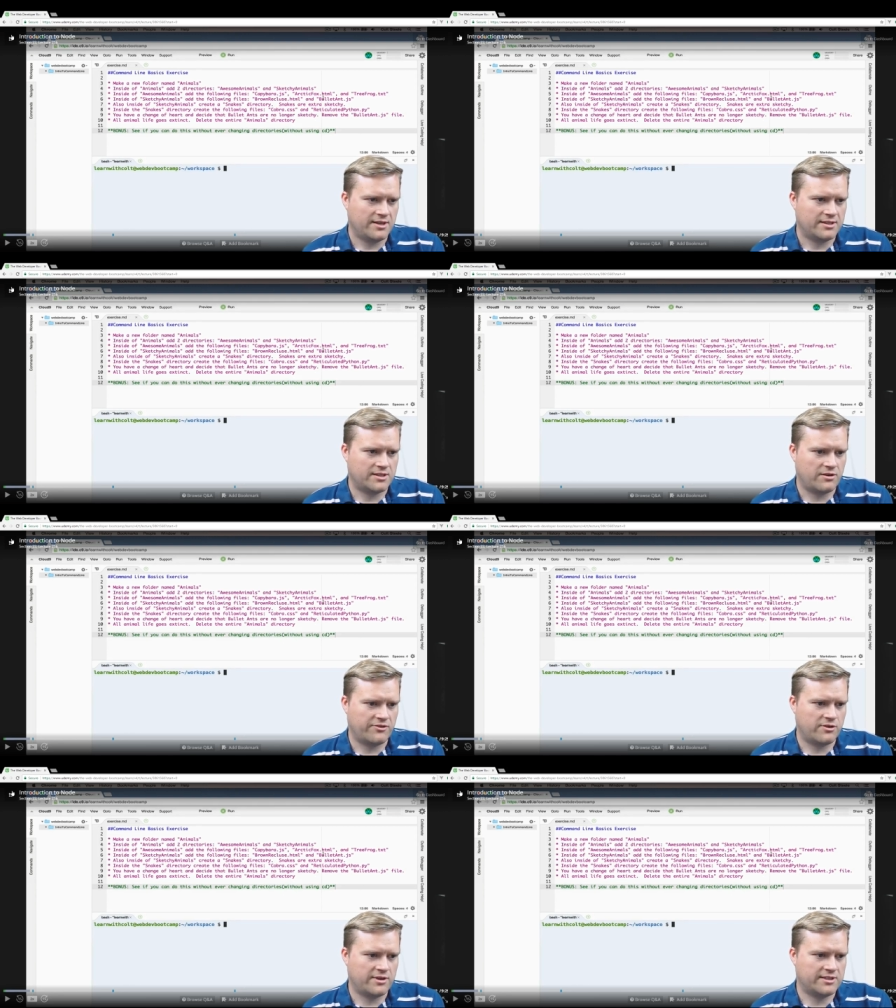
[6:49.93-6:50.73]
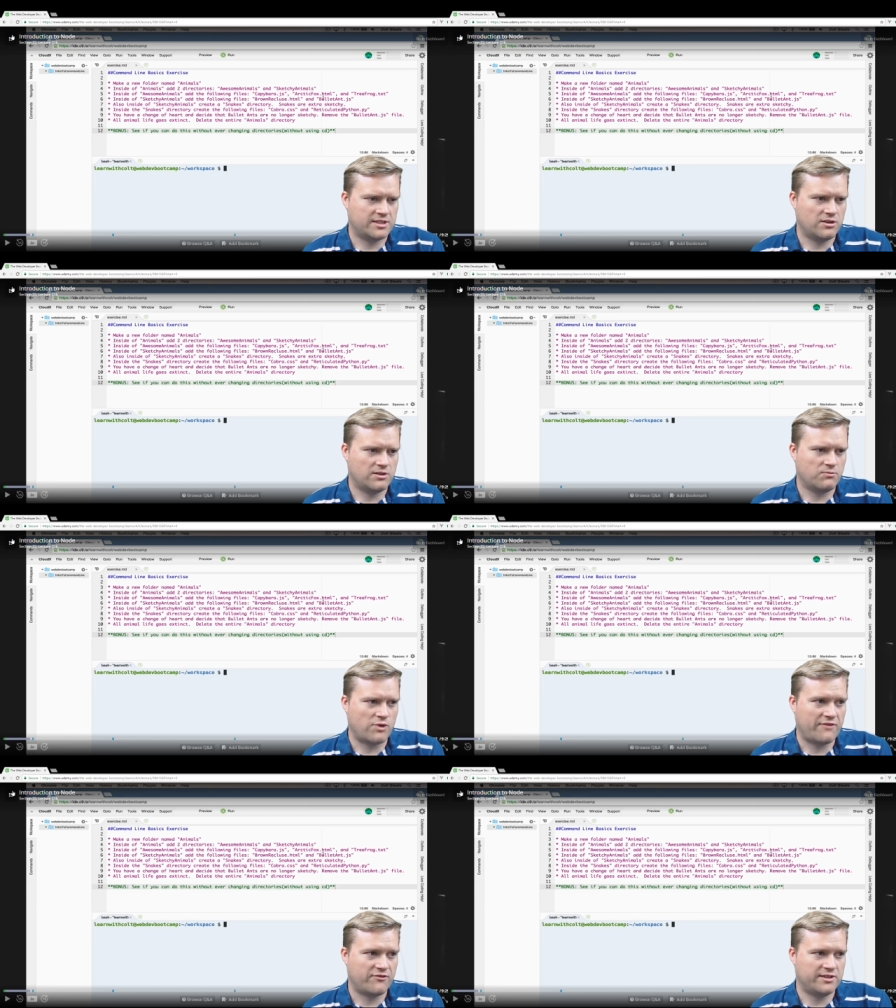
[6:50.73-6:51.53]
to go through. And it's a good
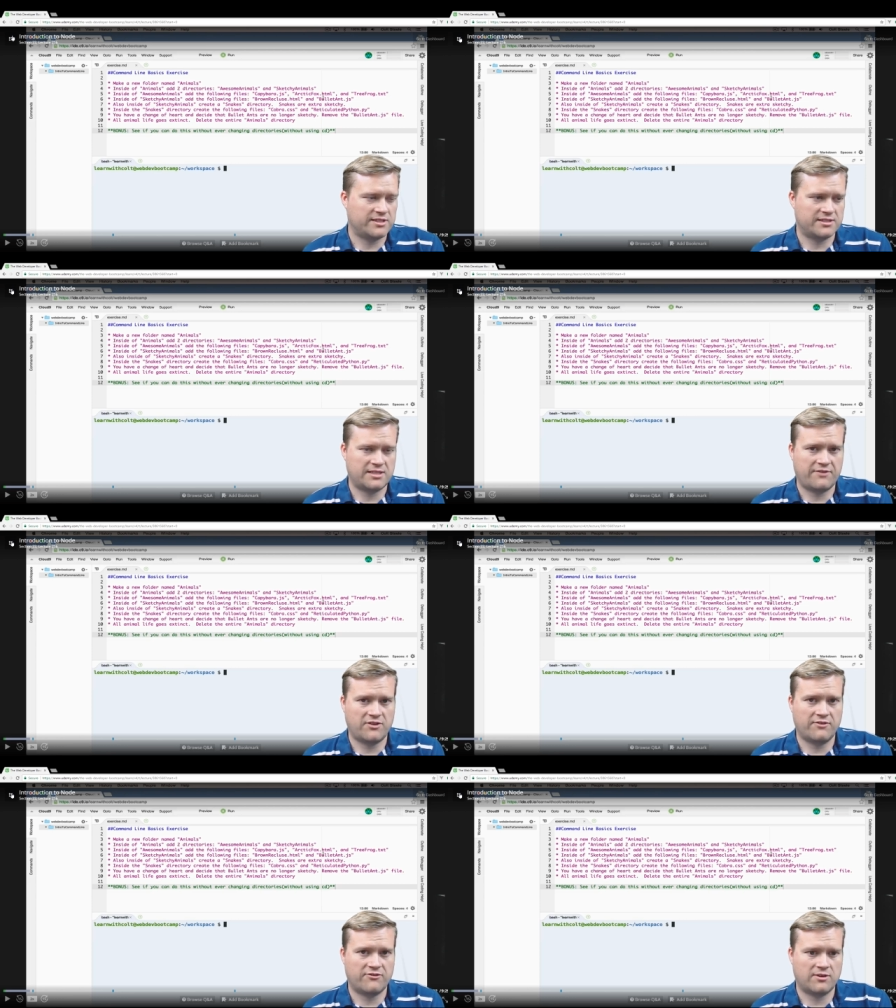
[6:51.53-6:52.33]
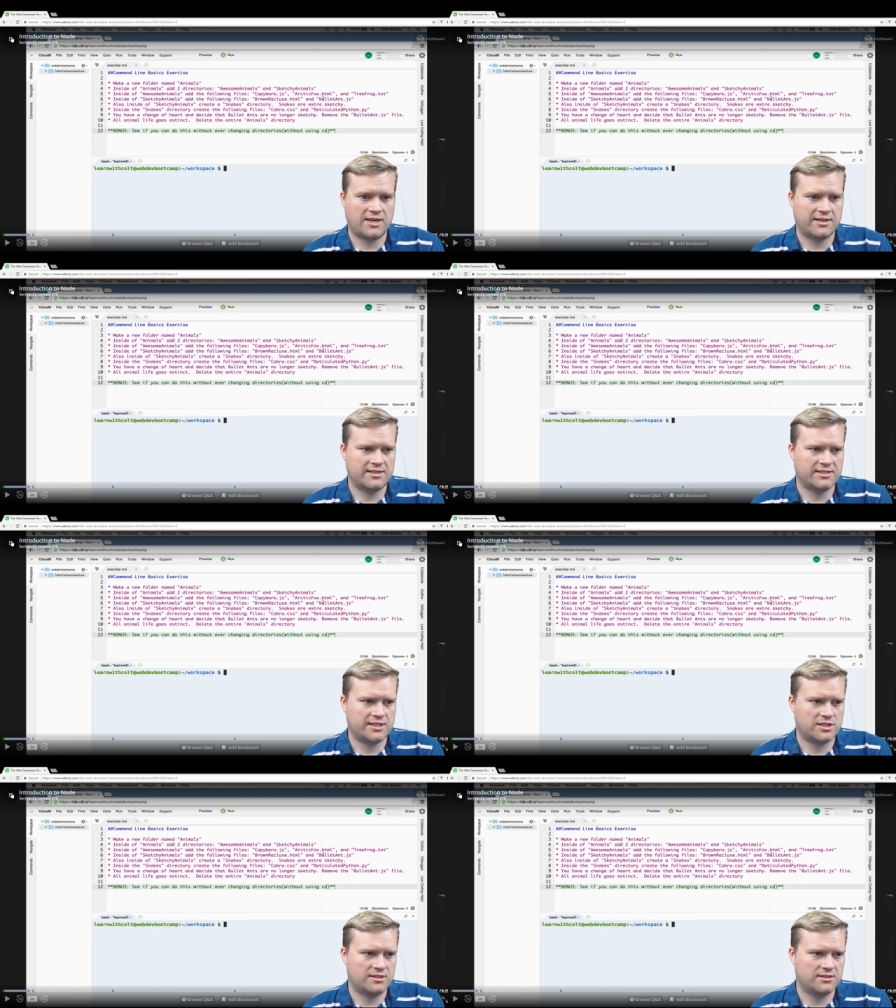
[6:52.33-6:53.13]
reference, definitely, for a lot of these
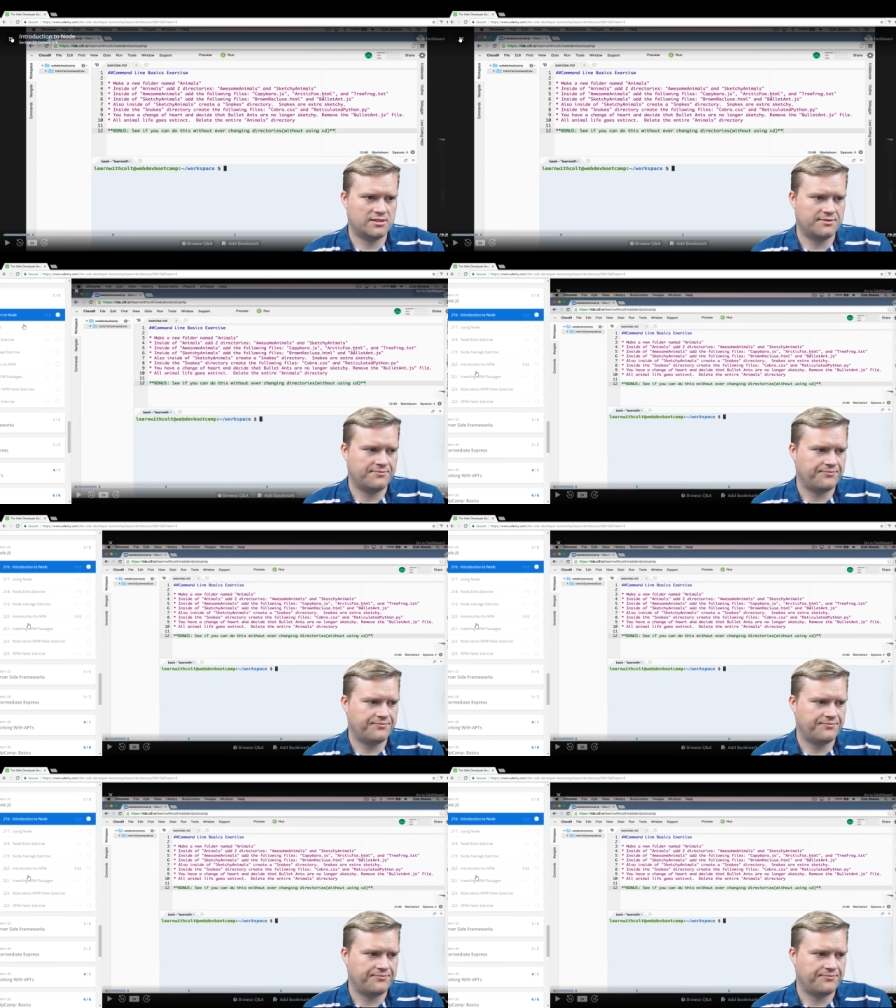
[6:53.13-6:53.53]
sections.